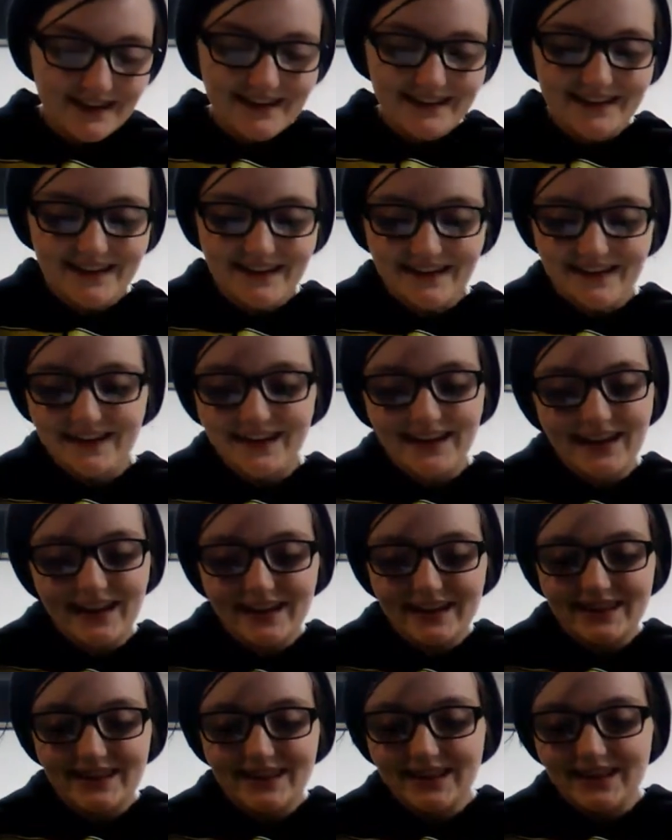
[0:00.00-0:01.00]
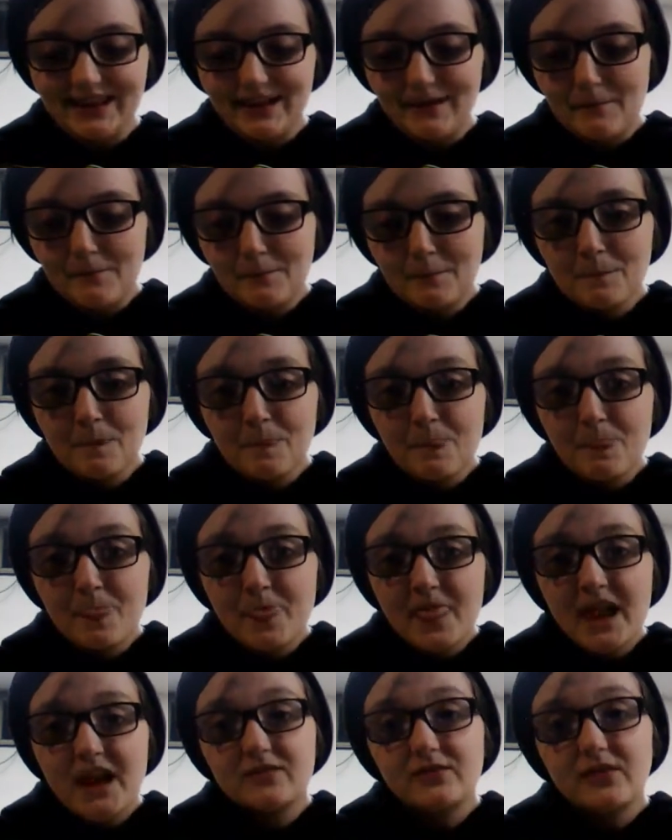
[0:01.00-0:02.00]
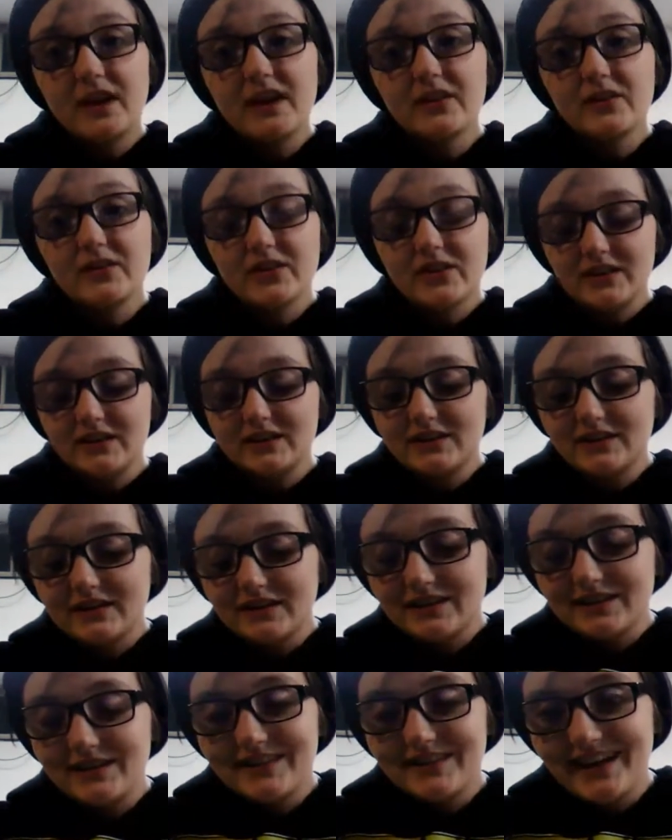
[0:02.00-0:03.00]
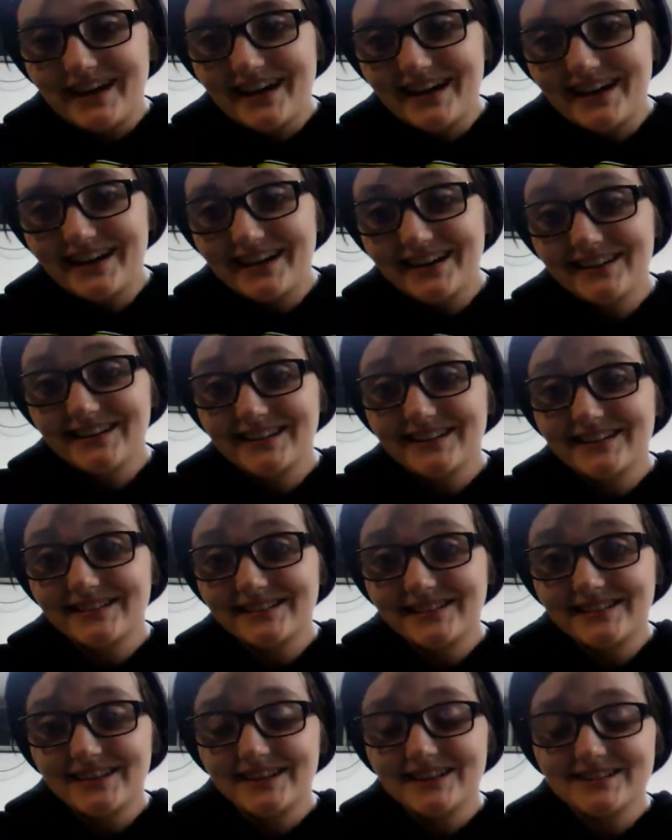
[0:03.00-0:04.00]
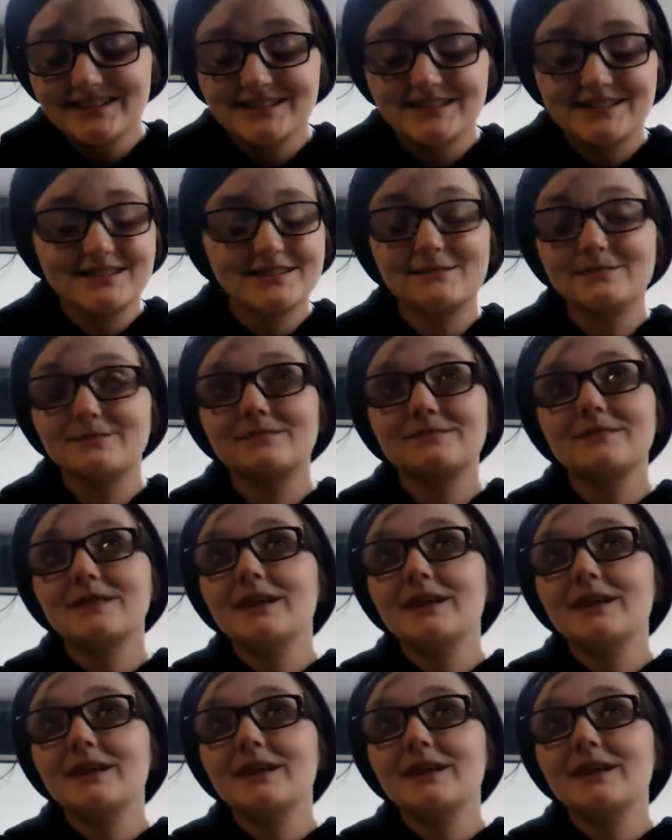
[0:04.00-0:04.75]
then the final thing that is